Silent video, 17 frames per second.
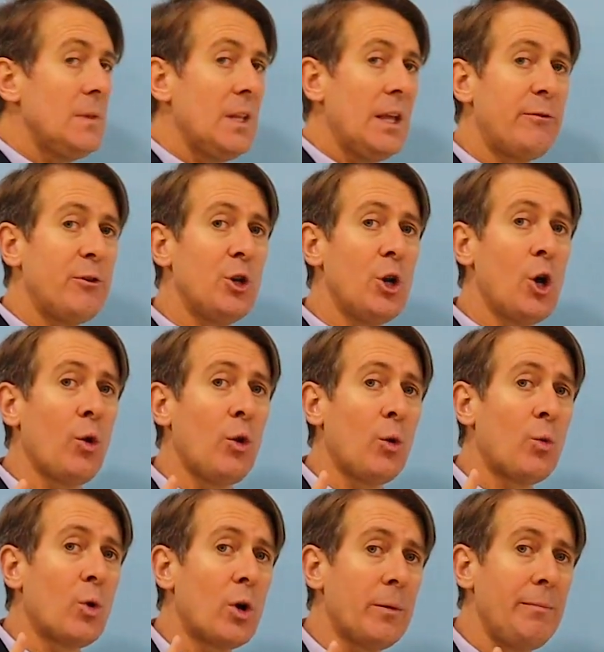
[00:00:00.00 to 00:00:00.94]
if you know
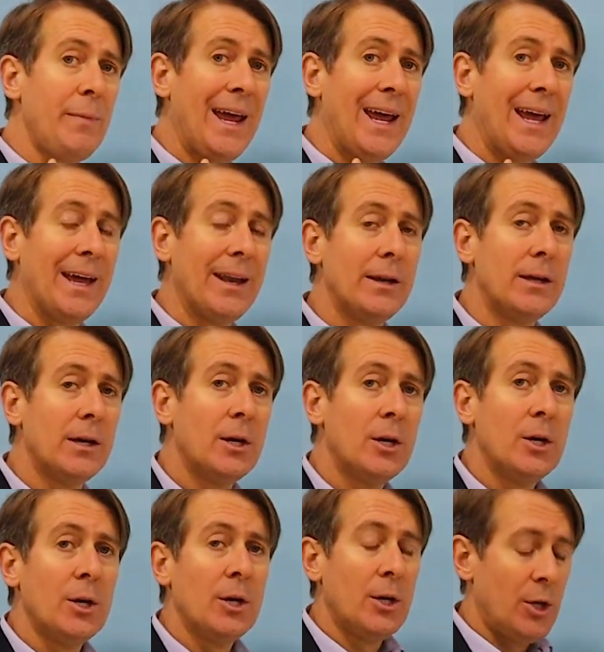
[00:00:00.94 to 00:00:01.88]
the word man,
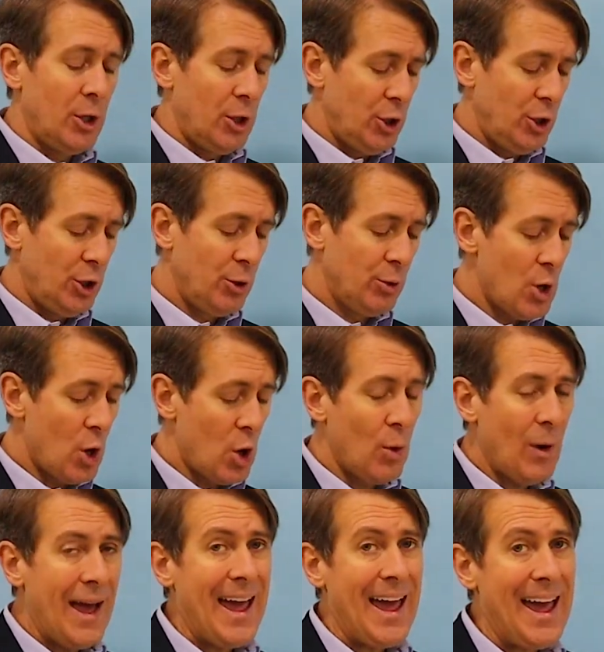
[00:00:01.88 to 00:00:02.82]
you
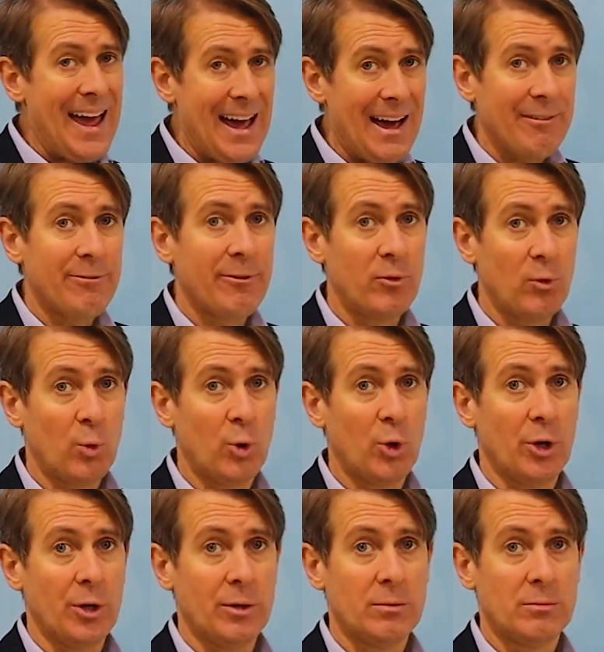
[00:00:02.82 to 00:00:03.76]
know half of the
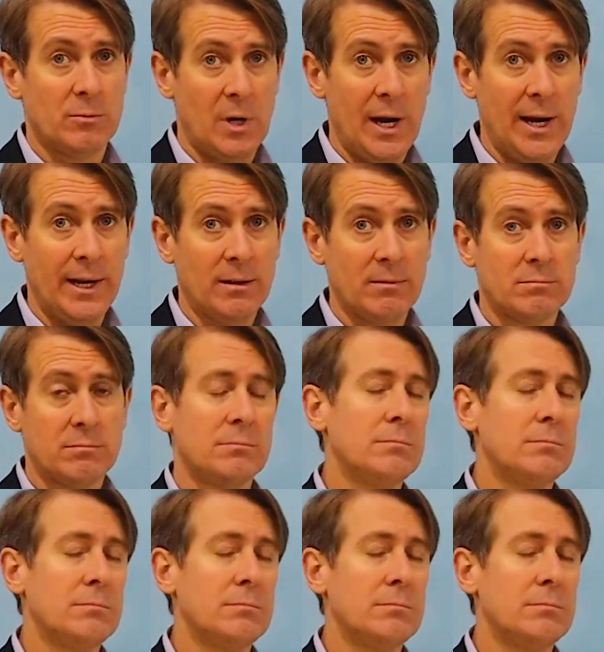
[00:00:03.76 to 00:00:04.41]
word, right?